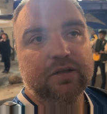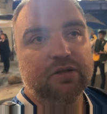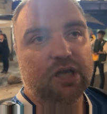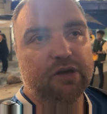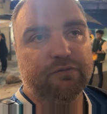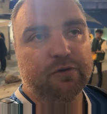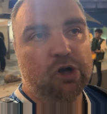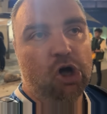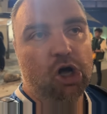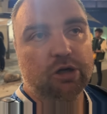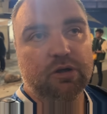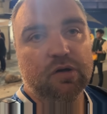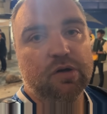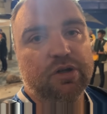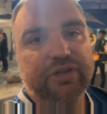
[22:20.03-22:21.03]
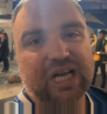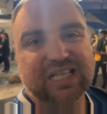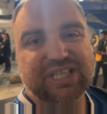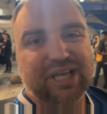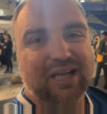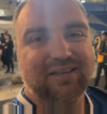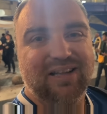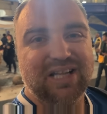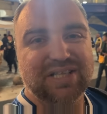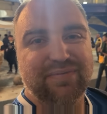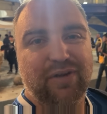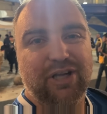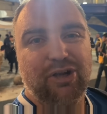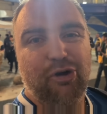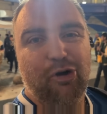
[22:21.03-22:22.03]
If not, that's the end of this
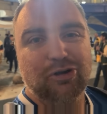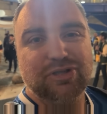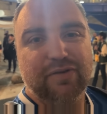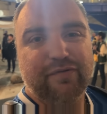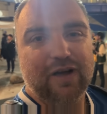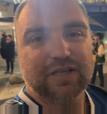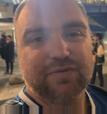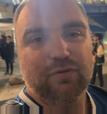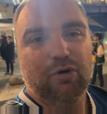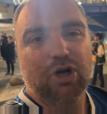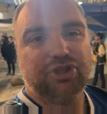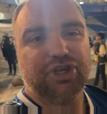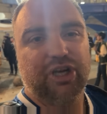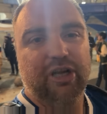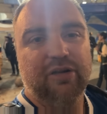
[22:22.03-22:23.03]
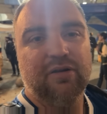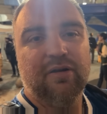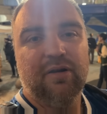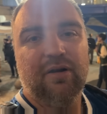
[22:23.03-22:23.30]
video. So thanks for watching.